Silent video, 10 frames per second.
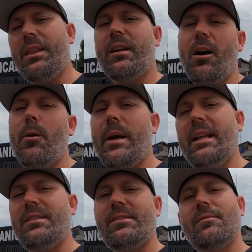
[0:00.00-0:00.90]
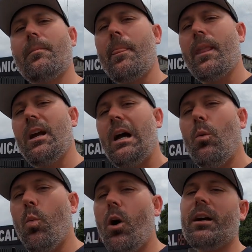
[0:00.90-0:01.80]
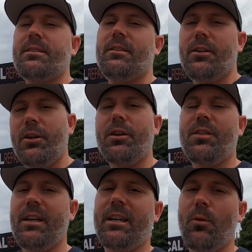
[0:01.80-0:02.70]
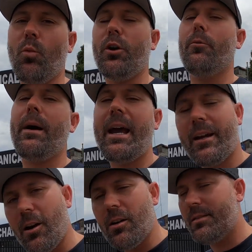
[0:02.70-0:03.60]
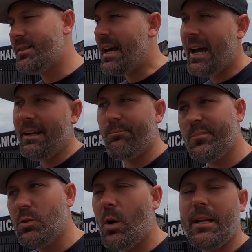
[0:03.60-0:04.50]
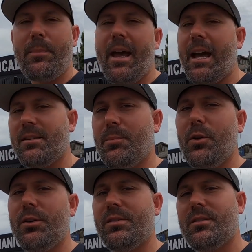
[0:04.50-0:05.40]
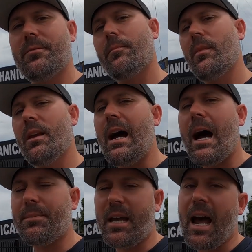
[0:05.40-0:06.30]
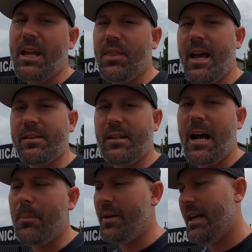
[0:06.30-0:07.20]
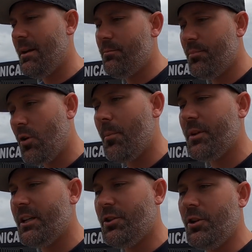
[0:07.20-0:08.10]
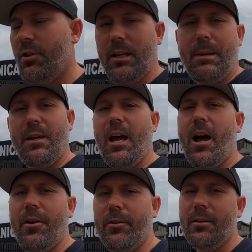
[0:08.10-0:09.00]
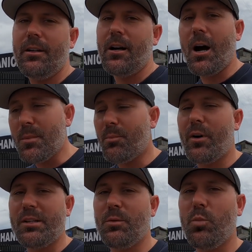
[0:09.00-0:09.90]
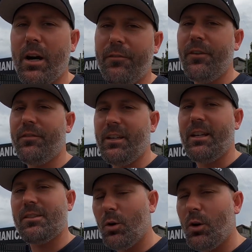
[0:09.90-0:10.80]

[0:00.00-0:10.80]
in the comments what you think it will make on, say, 20 pounds boost up to 8,000 RPM properly tuned. Let me know. I'm impressed with 150. It's